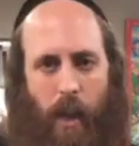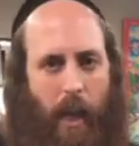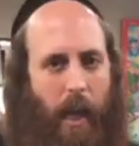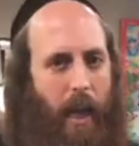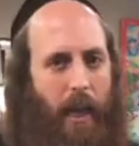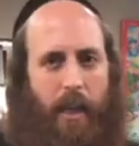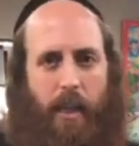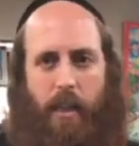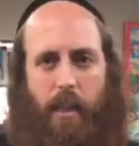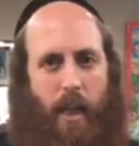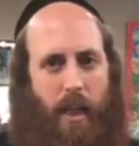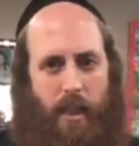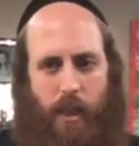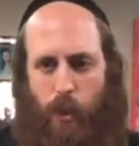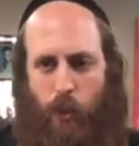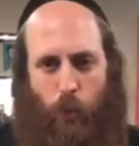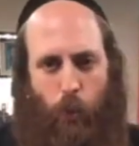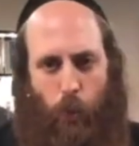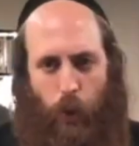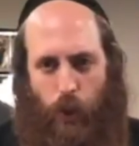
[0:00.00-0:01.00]
And it
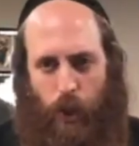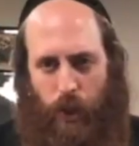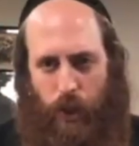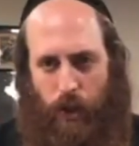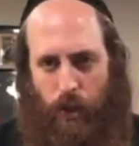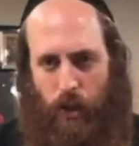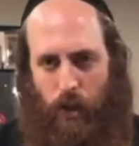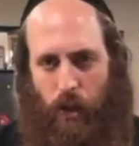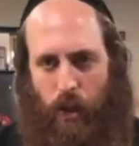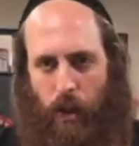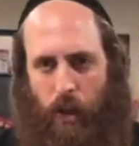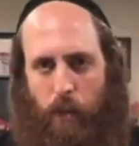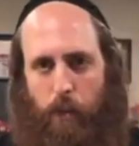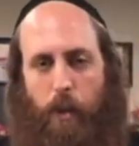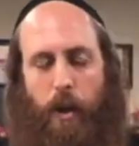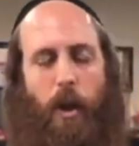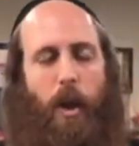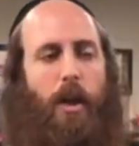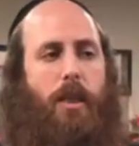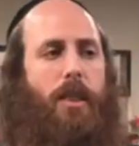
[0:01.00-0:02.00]
doesn't work
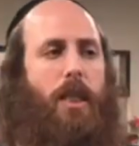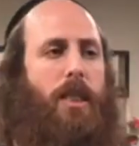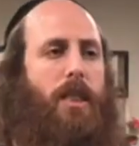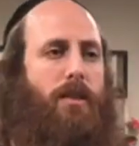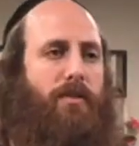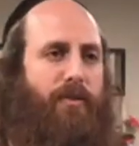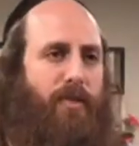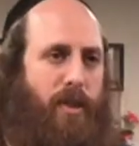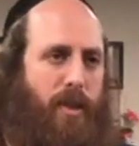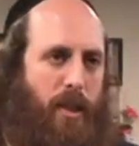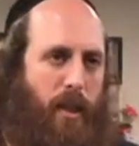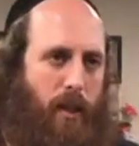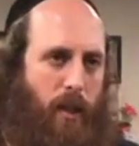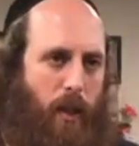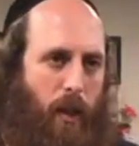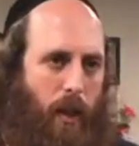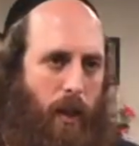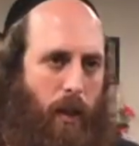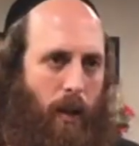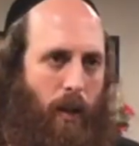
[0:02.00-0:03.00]
because it's
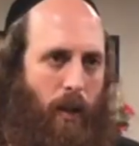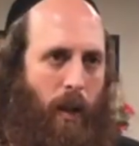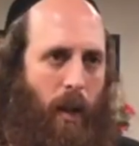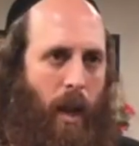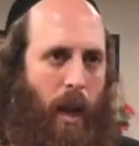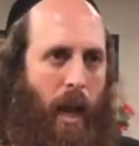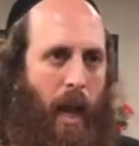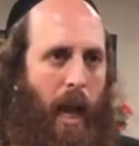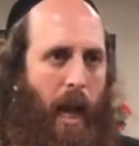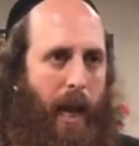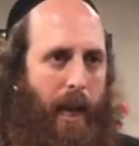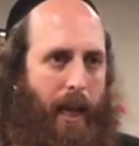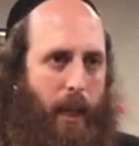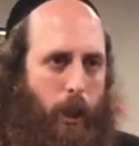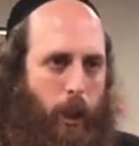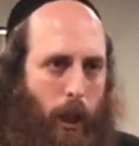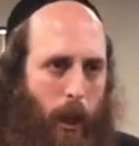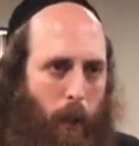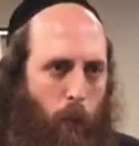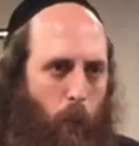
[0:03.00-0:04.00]
physical. And
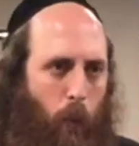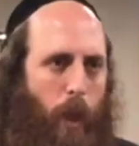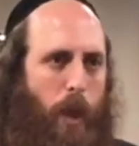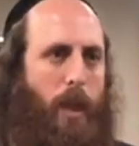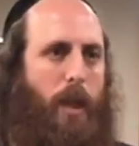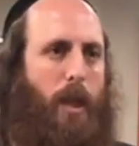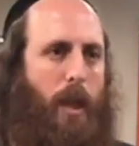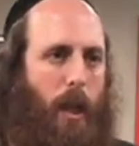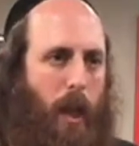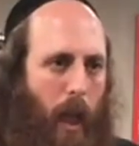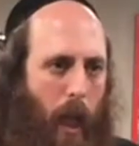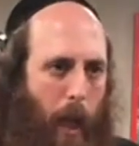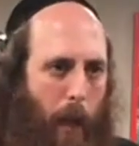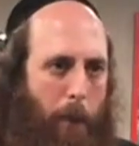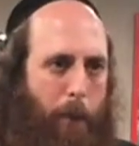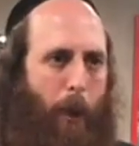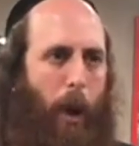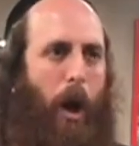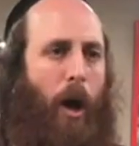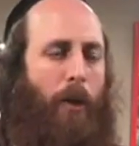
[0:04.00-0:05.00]
Hashem will
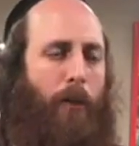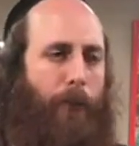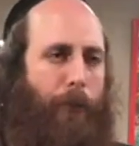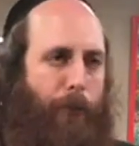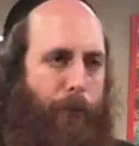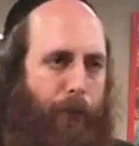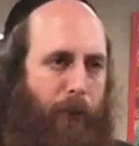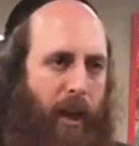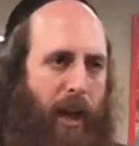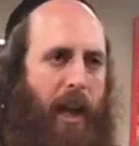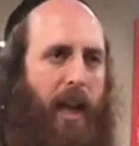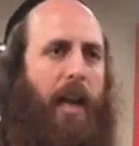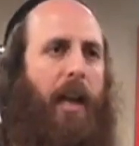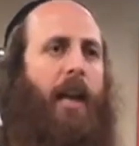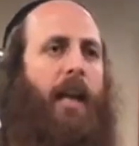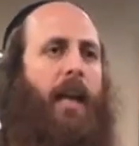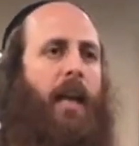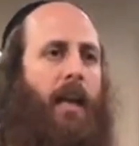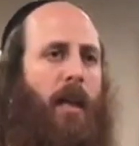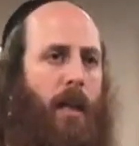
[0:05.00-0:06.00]
keep on
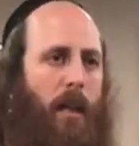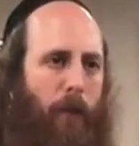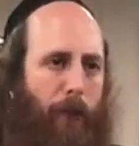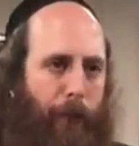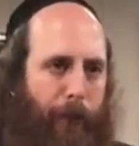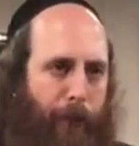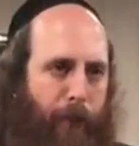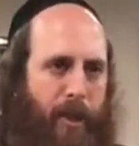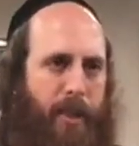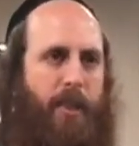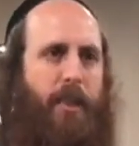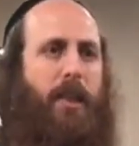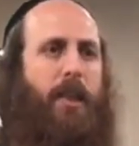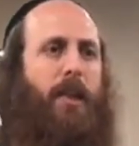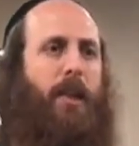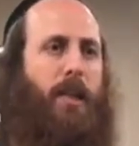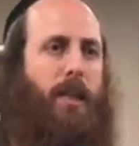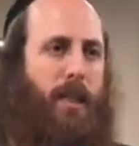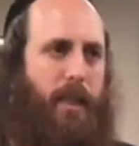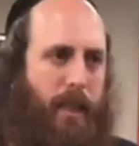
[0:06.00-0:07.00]
failing the
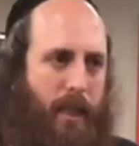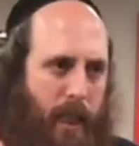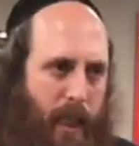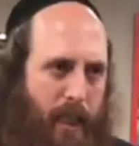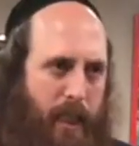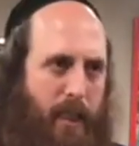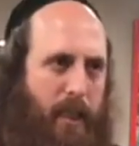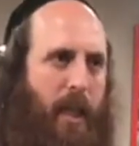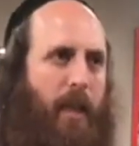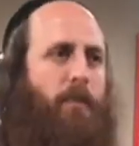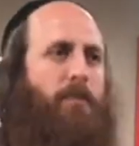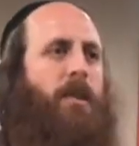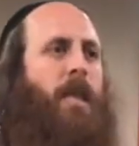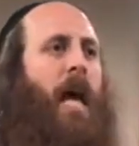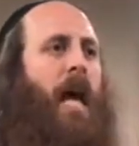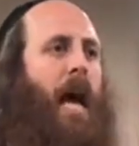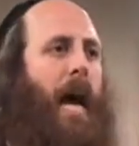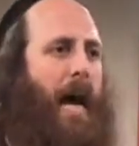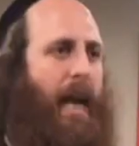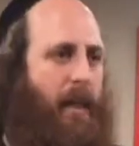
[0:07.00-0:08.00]
physical systems
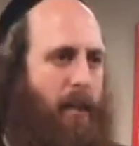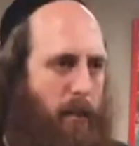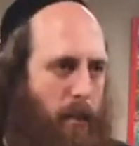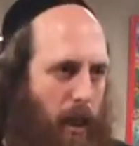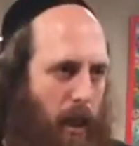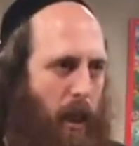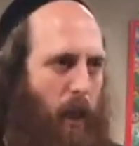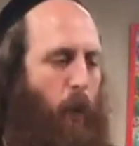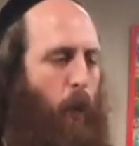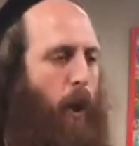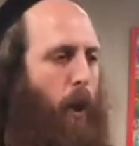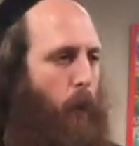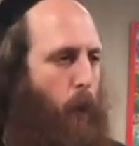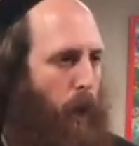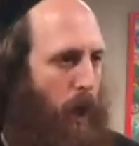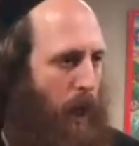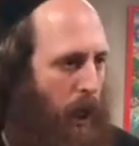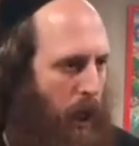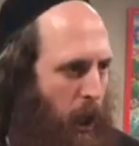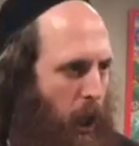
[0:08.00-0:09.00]
until we
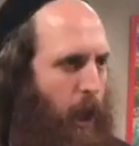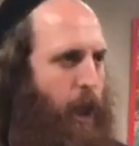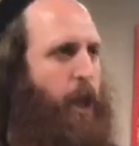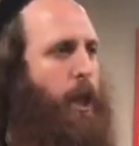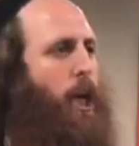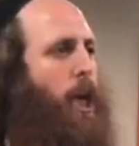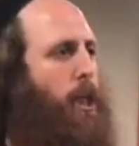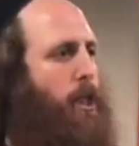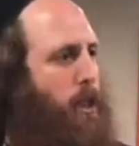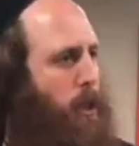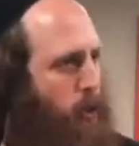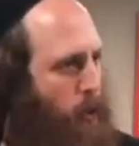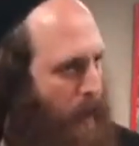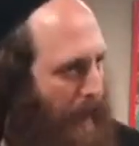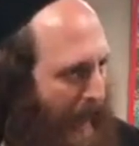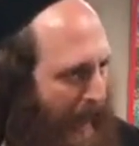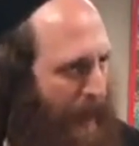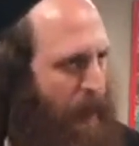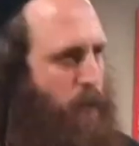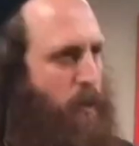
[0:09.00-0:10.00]
will learn not to
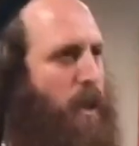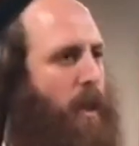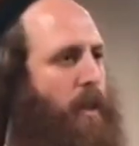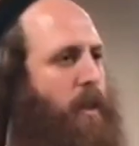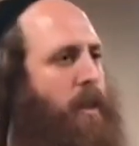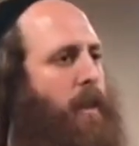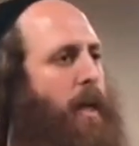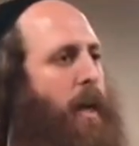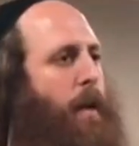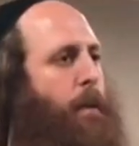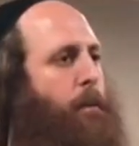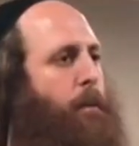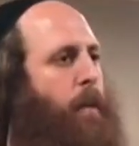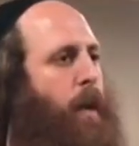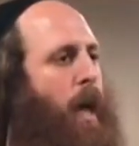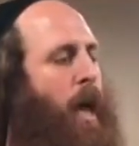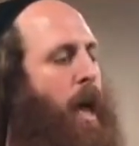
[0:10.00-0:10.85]
count on them.